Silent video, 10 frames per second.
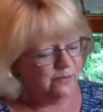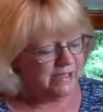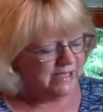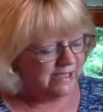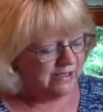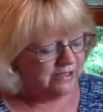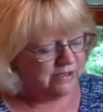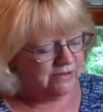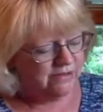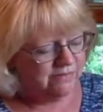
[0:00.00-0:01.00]
batiks
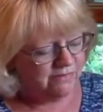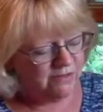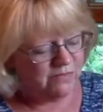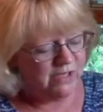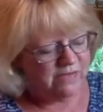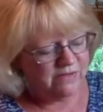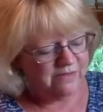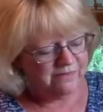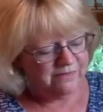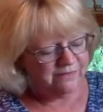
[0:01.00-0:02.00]
too, sometimes.
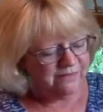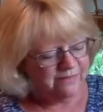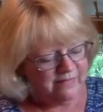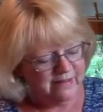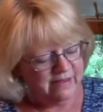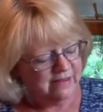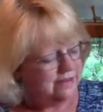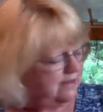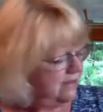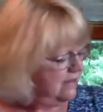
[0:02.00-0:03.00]

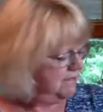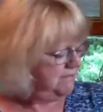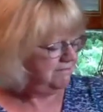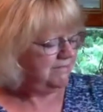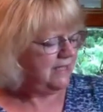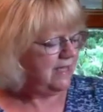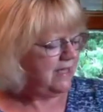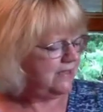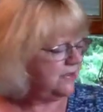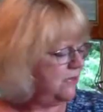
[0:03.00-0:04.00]

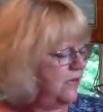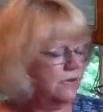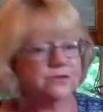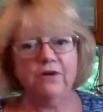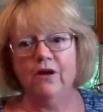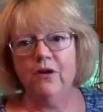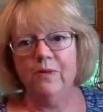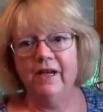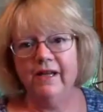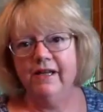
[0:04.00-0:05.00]
So those are
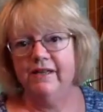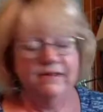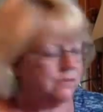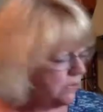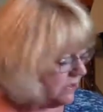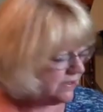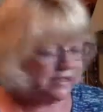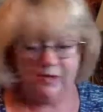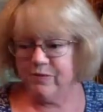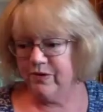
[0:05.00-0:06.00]
my works
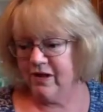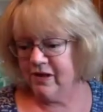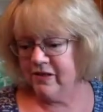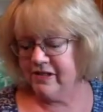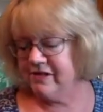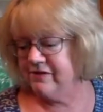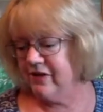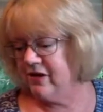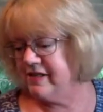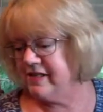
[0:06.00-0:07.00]
in progress as
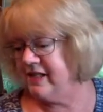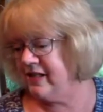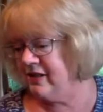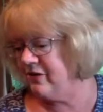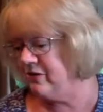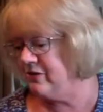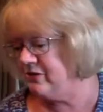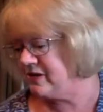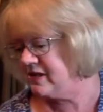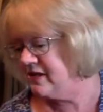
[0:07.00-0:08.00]
far as knitting
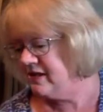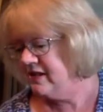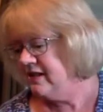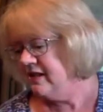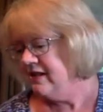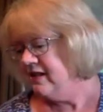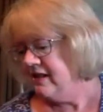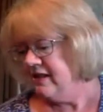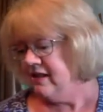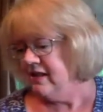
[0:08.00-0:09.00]
goes.
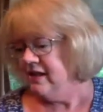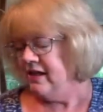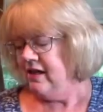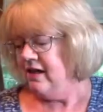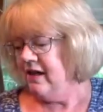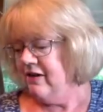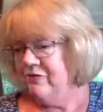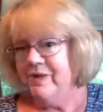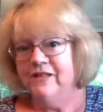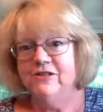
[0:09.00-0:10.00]

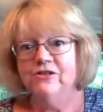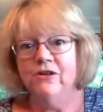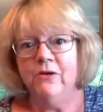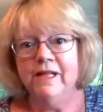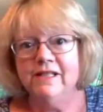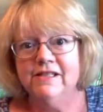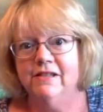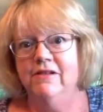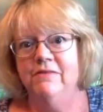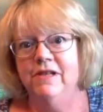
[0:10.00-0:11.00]
I've been sewing
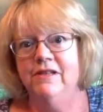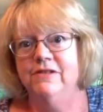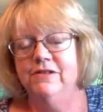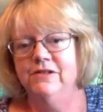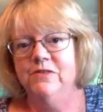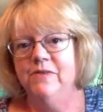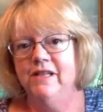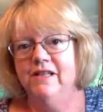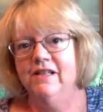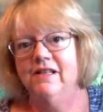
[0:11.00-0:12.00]
some, which has been